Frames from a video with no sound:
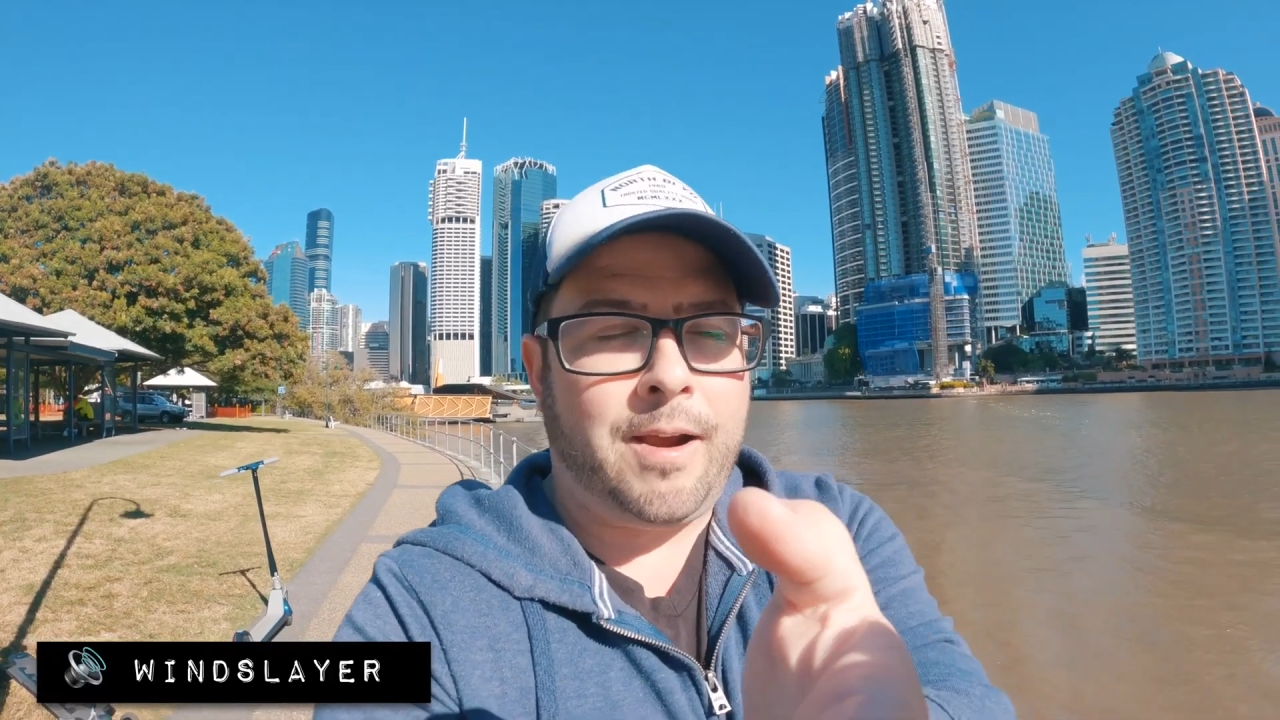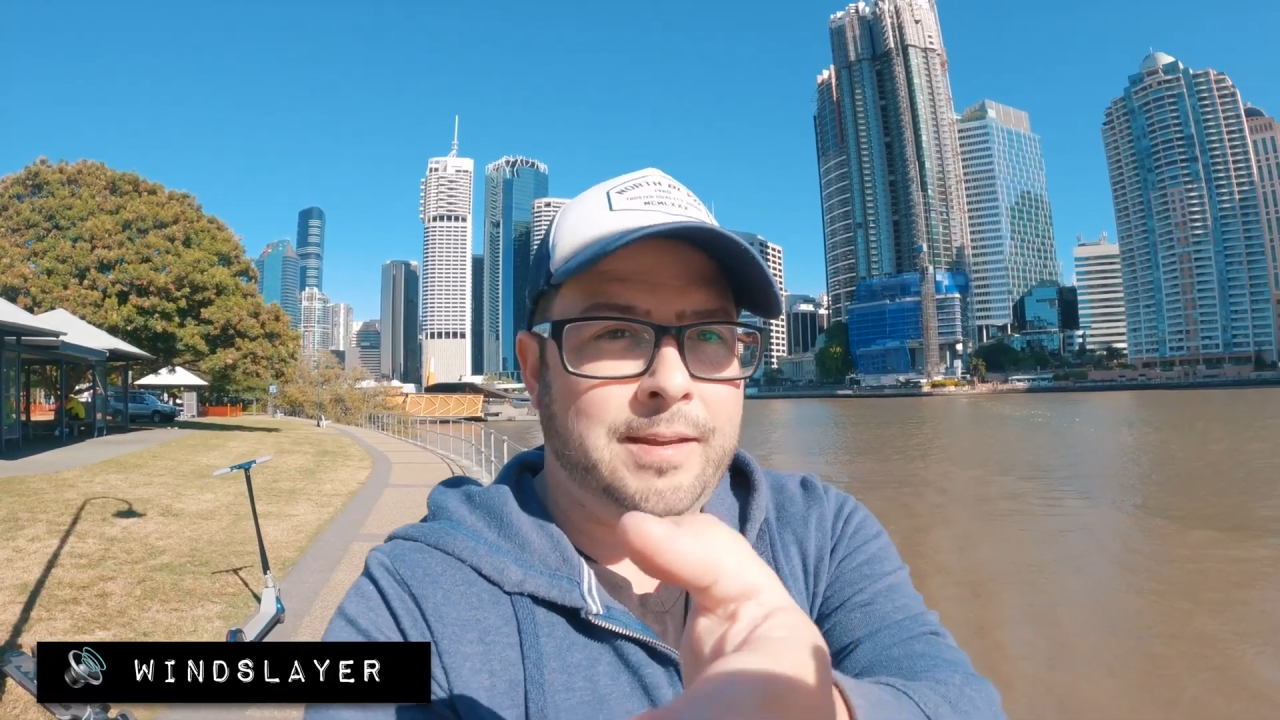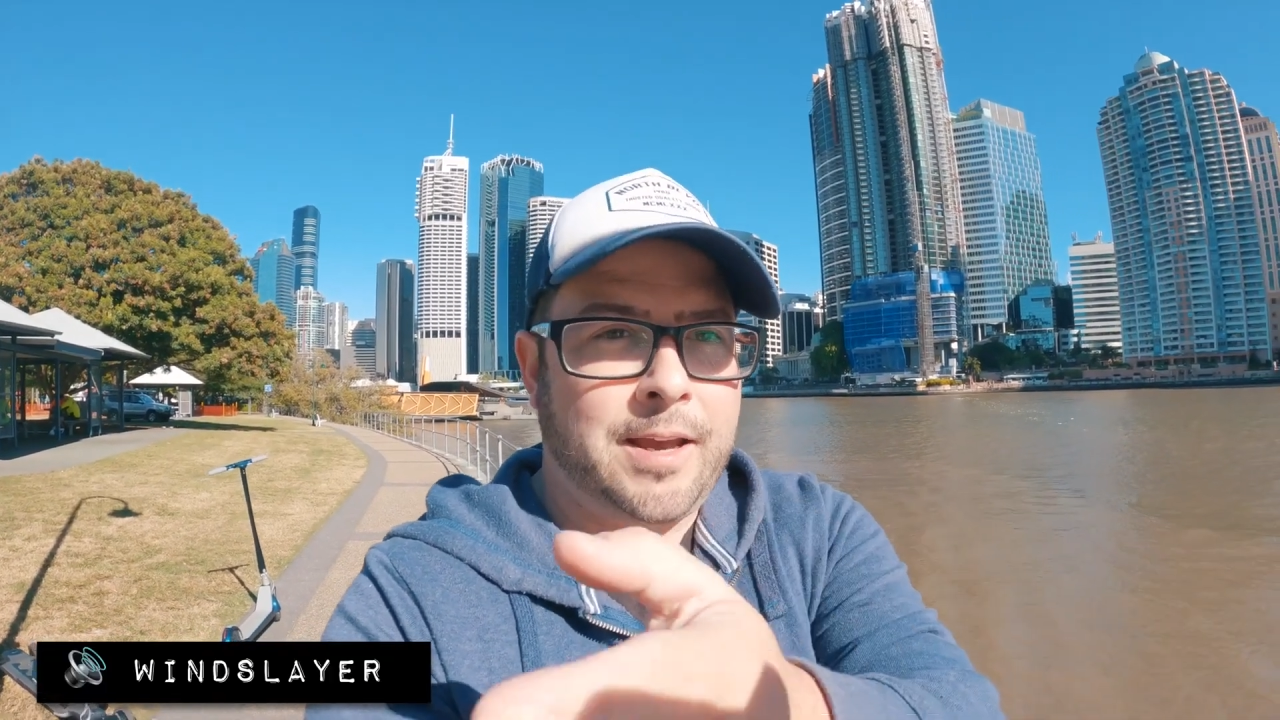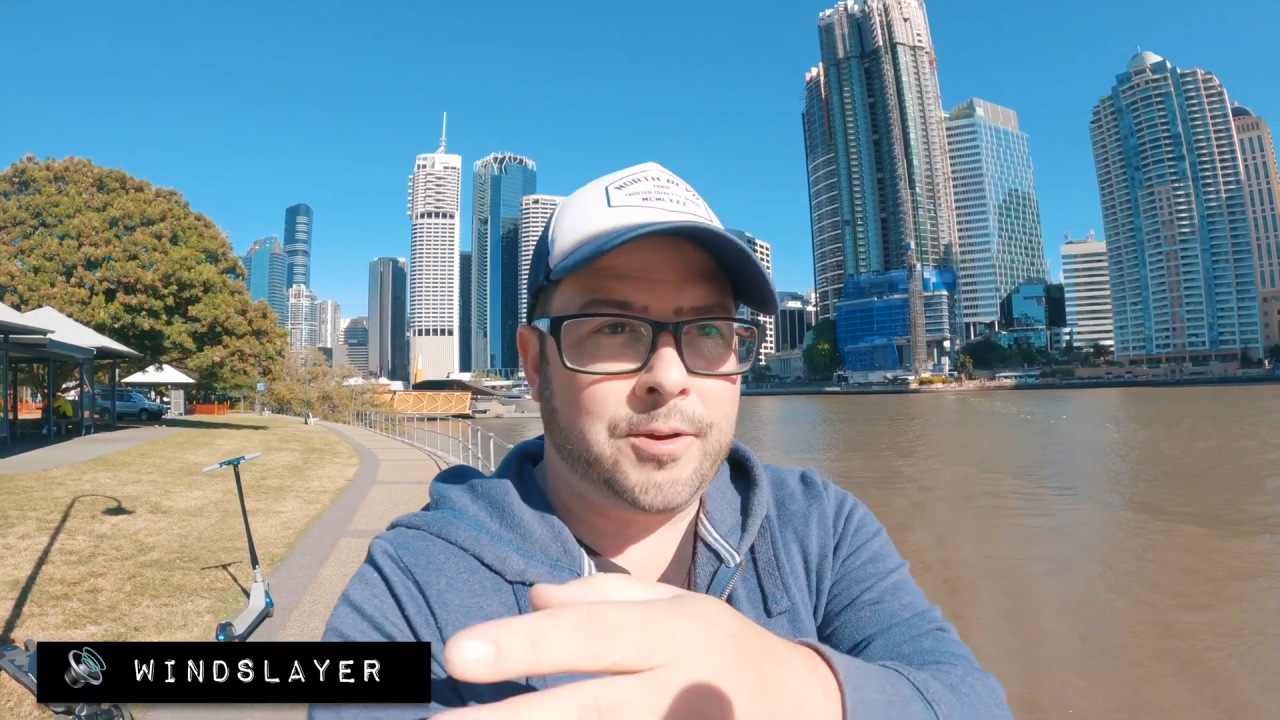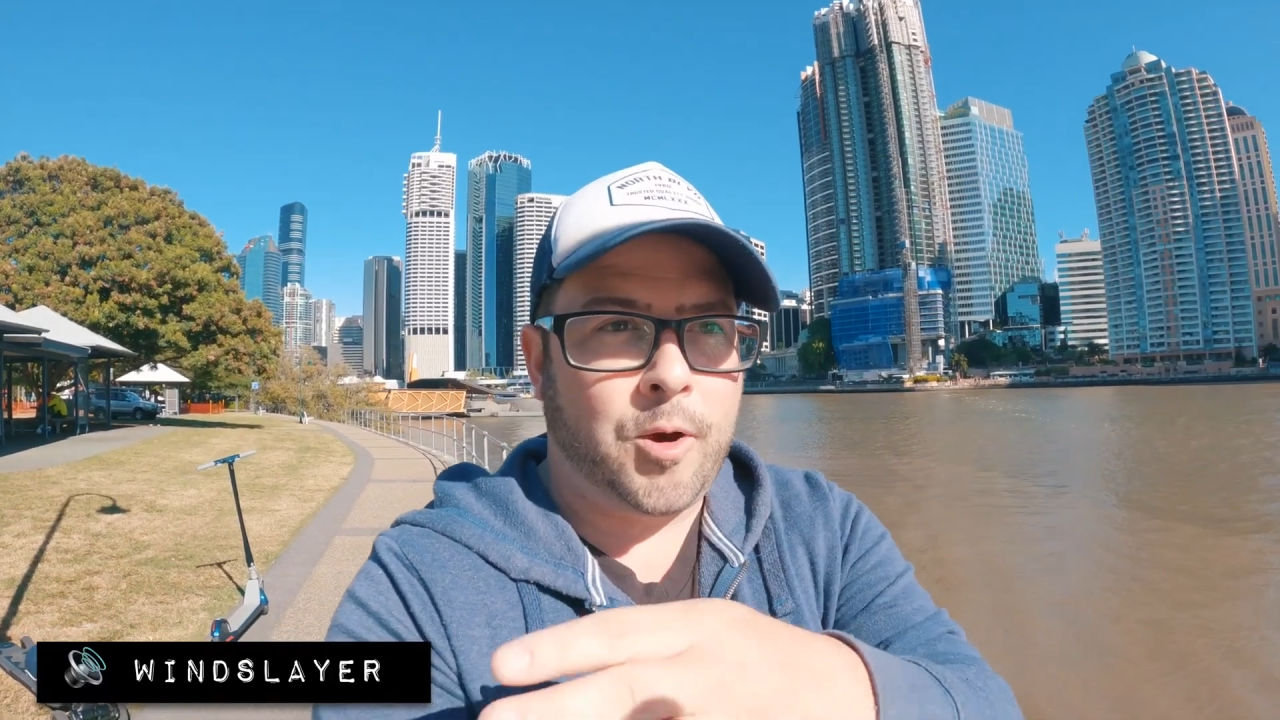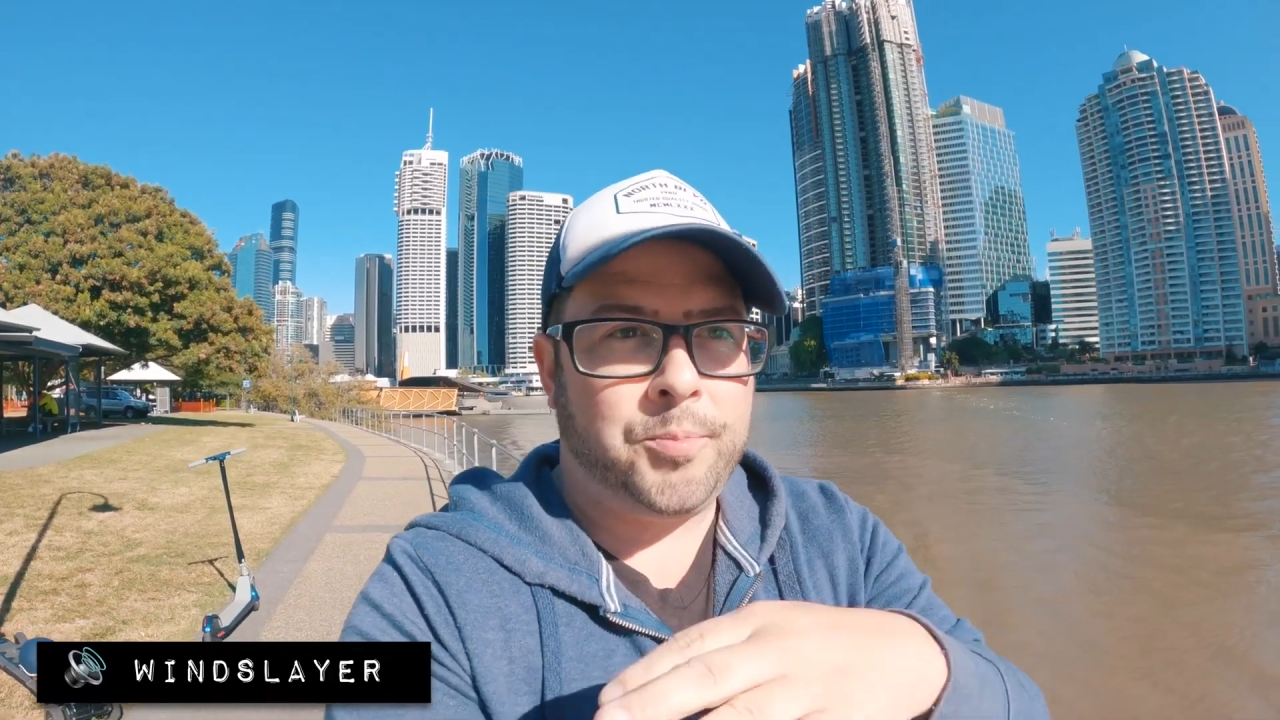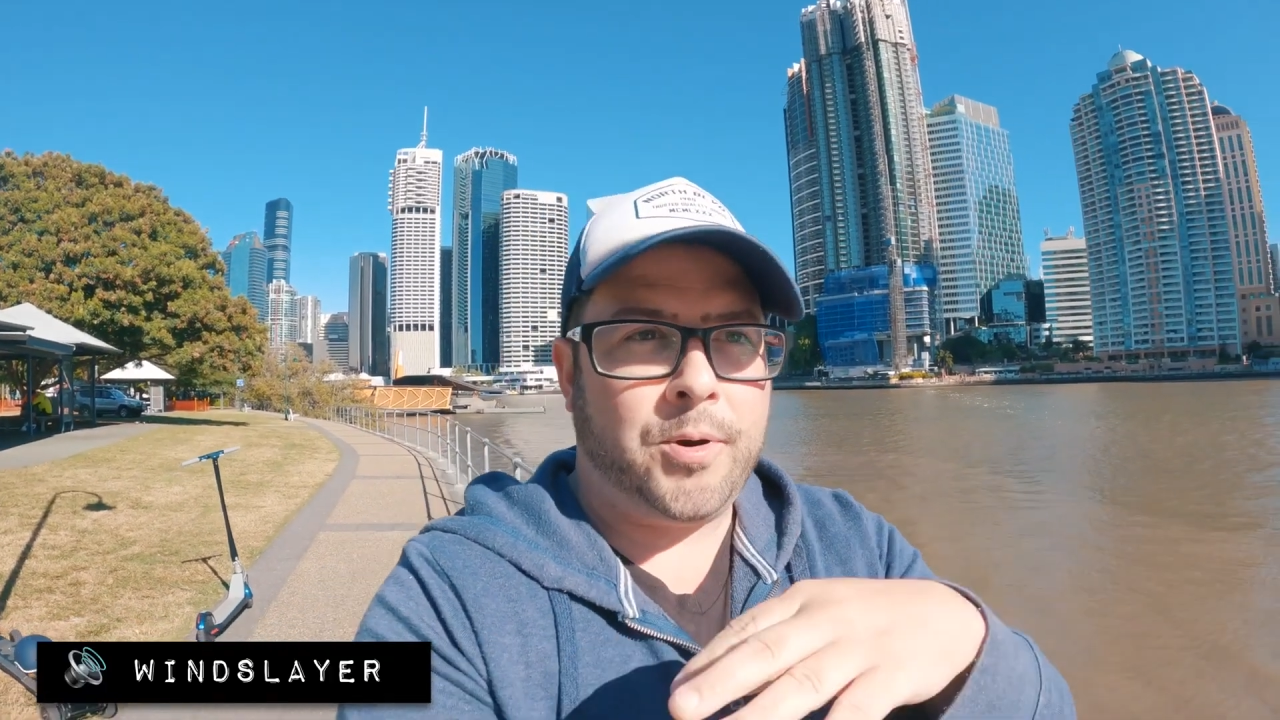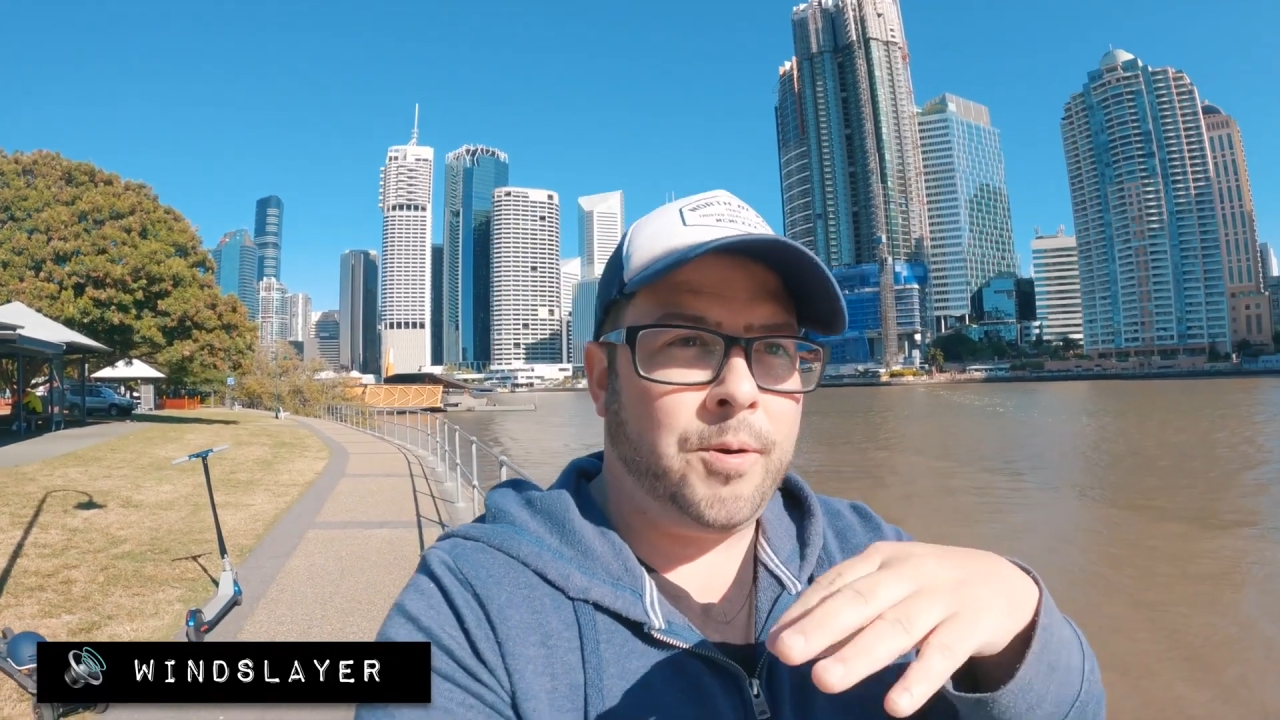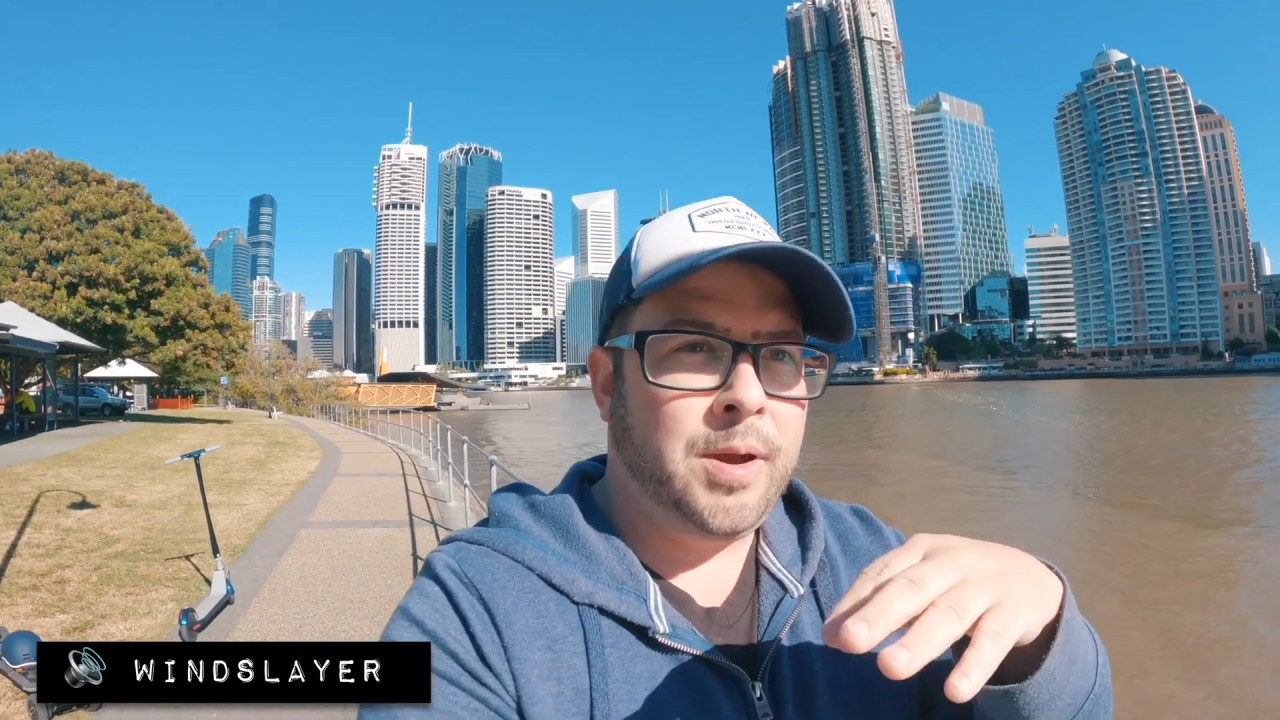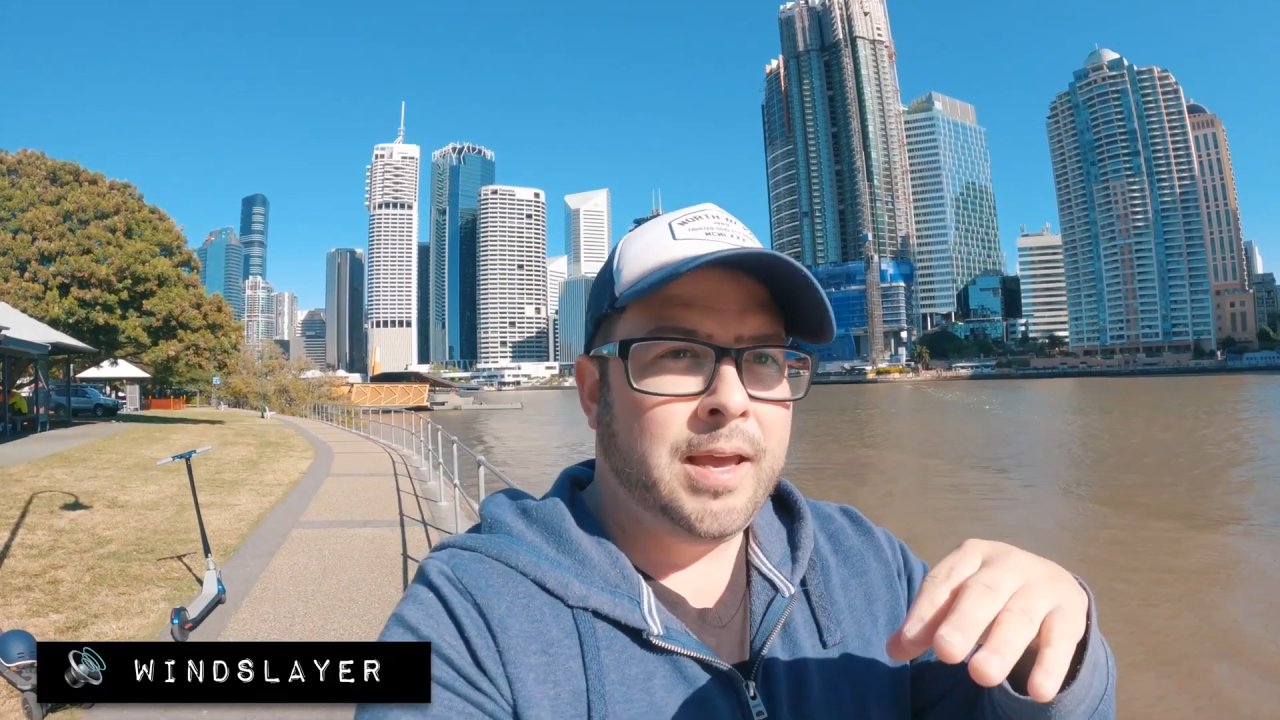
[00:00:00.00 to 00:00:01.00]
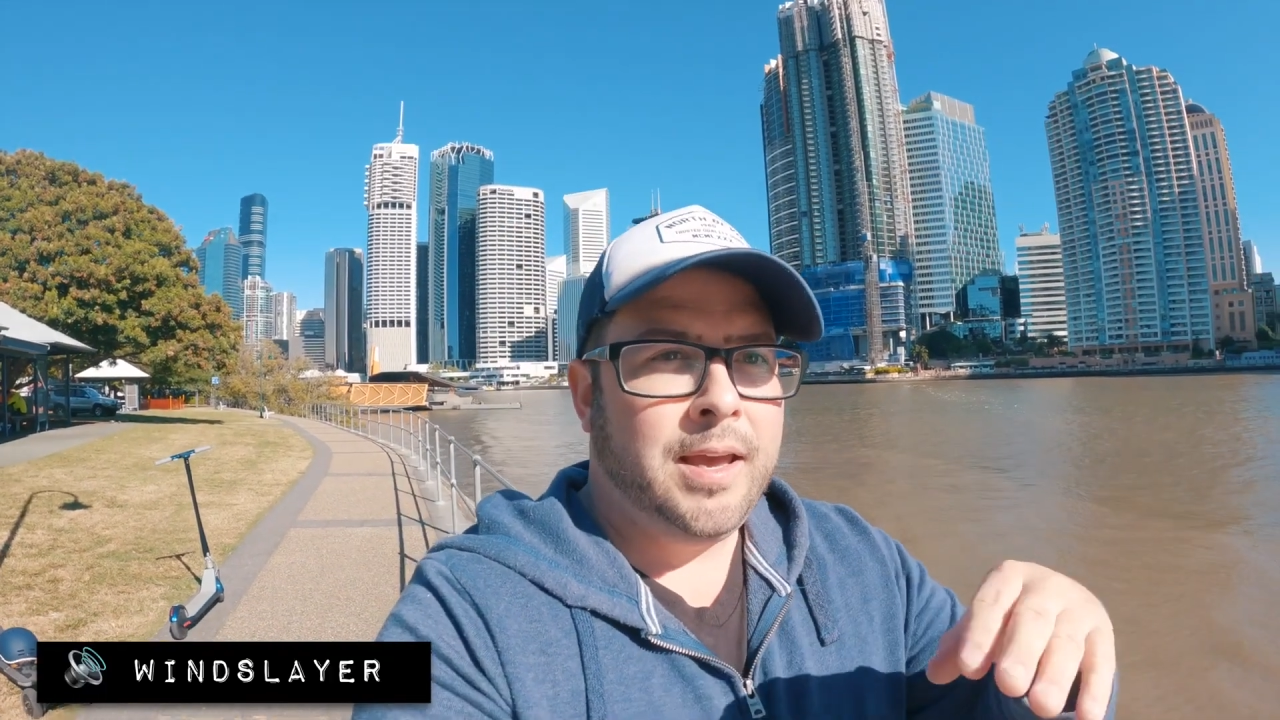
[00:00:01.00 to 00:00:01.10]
on the other GoPro.